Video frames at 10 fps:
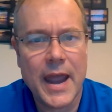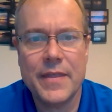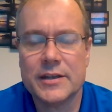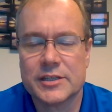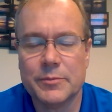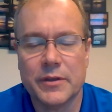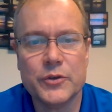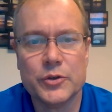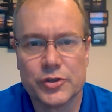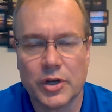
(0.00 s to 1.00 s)
and then some of the
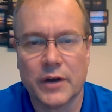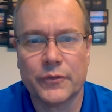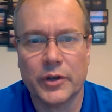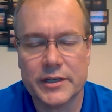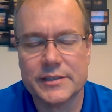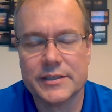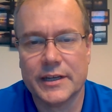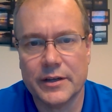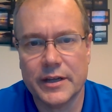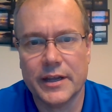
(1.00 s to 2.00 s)
future software licensing
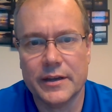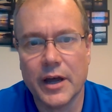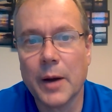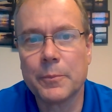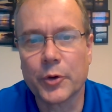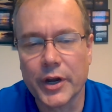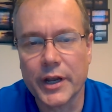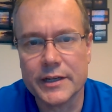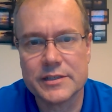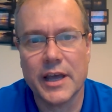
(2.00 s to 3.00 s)
and, and
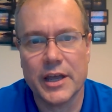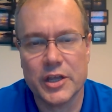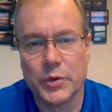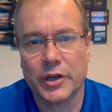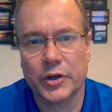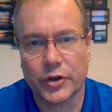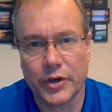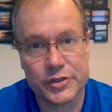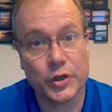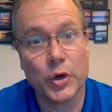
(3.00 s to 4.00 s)
upgrades that you would incur
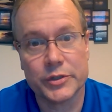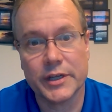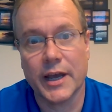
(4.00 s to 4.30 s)
as you go to